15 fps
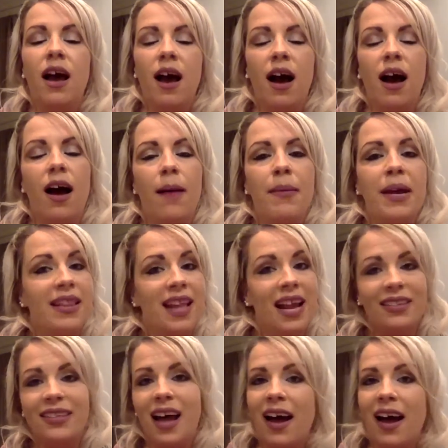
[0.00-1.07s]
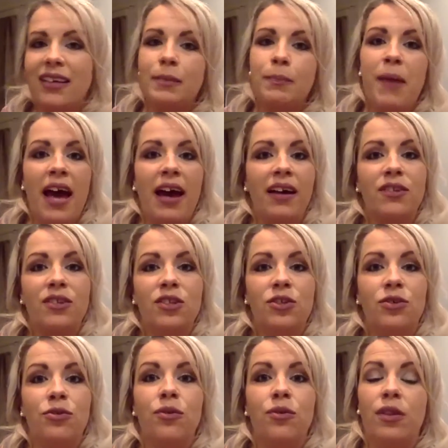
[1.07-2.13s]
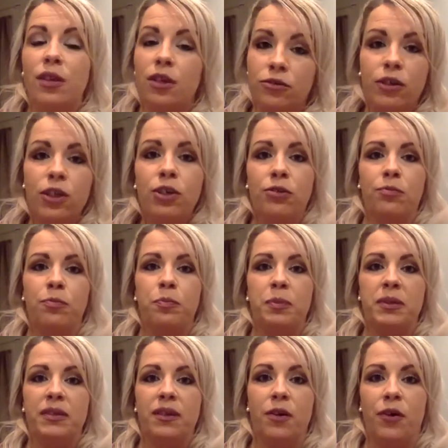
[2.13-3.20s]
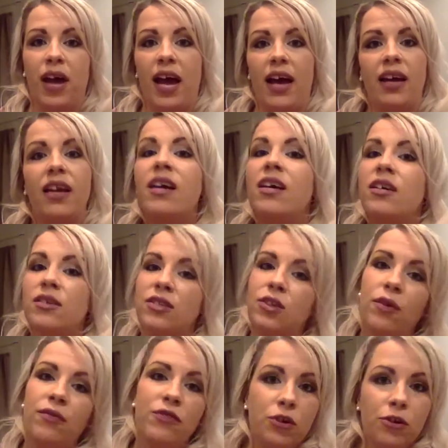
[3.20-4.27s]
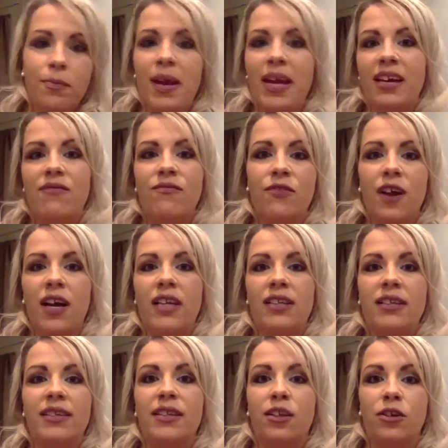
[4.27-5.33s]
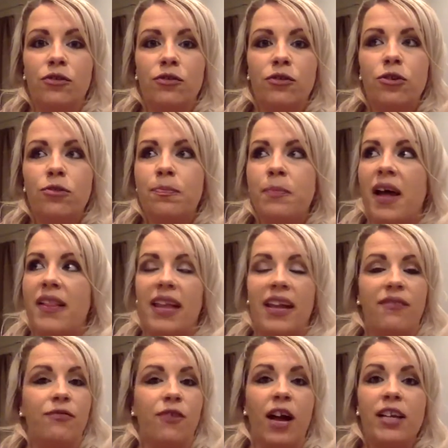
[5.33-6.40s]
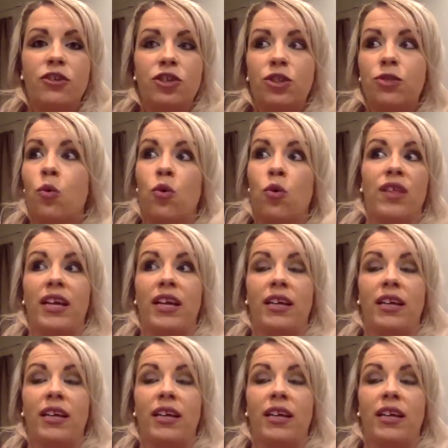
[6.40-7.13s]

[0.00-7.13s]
And that ties back to the groups. Okay. So if you're making friends in the group and they friend you, or they